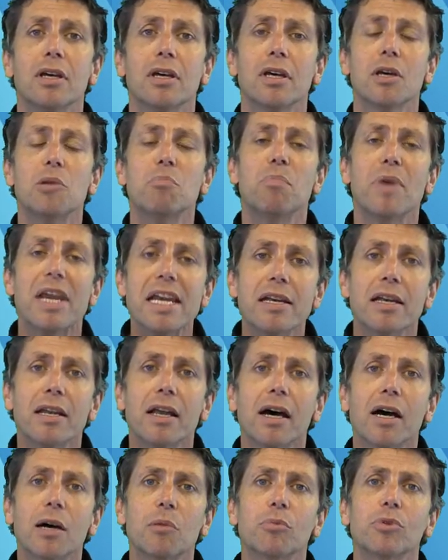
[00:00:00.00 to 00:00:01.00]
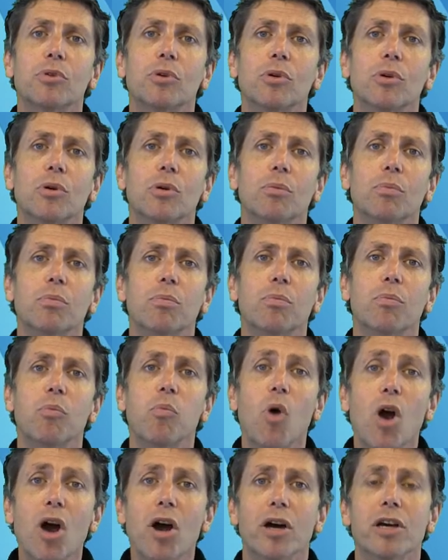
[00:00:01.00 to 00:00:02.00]
and beaten up or
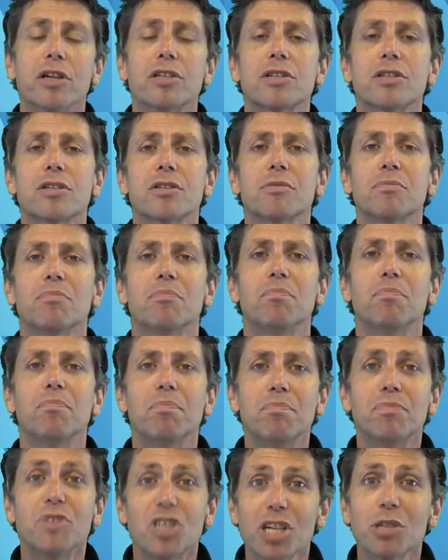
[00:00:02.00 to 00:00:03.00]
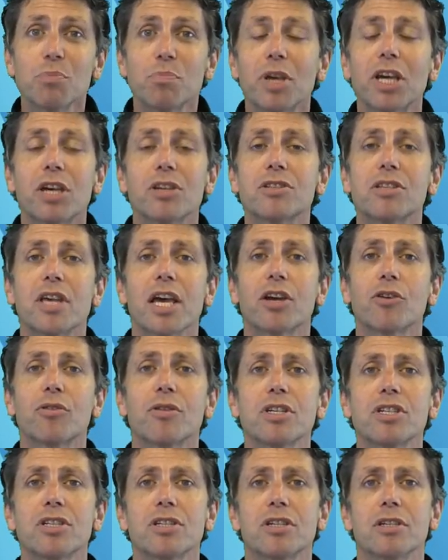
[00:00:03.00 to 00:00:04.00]
worse just because they're
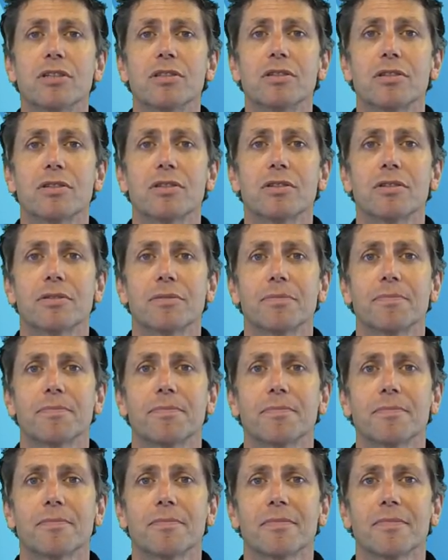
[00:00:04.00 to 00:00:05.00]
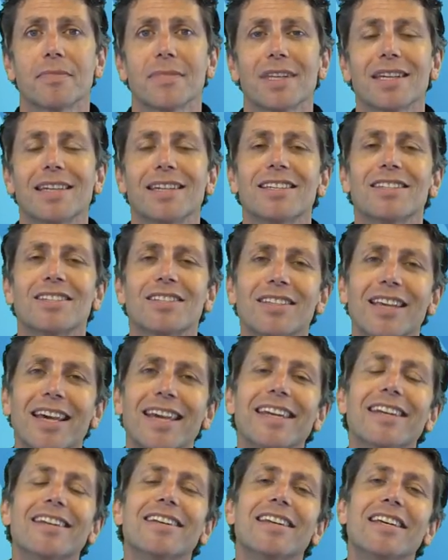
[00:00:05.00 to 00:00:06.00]
Christians.
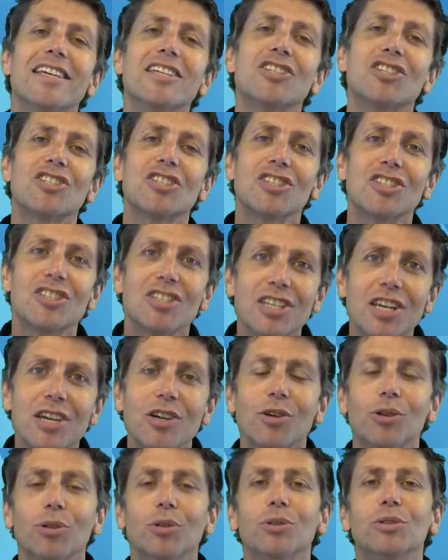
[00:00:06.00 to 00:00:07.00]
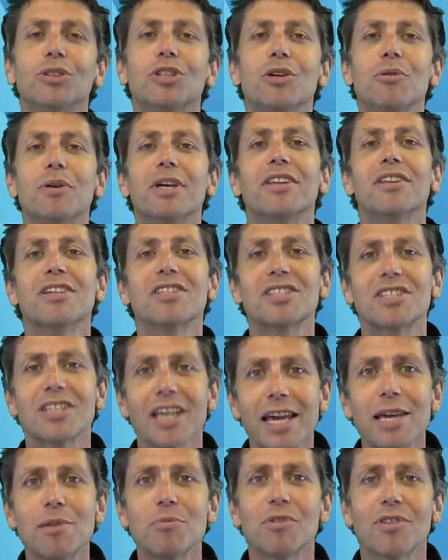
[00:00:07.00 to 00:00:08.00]
Satan is still doing the
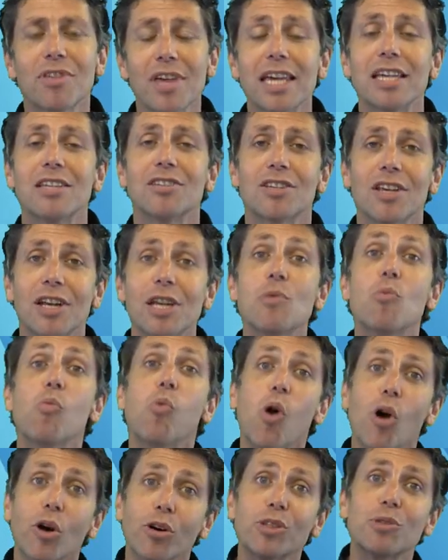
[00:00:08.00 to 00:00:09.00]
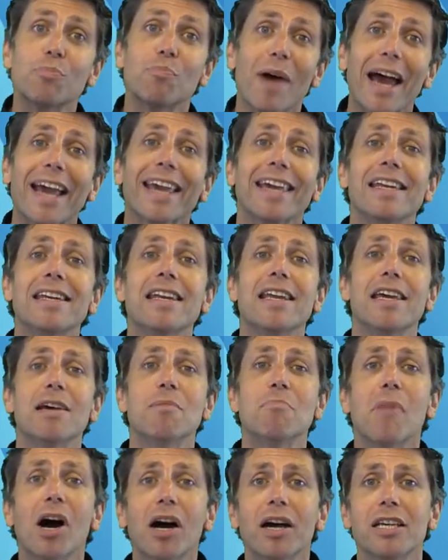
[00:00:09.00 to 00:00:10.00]
same things that he was back in
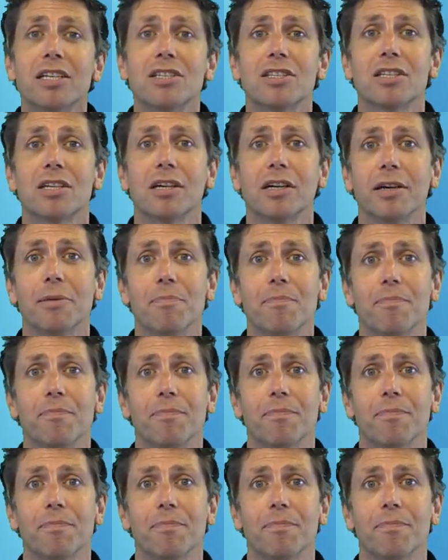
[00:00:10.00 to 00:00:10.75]
Nehemiah's time.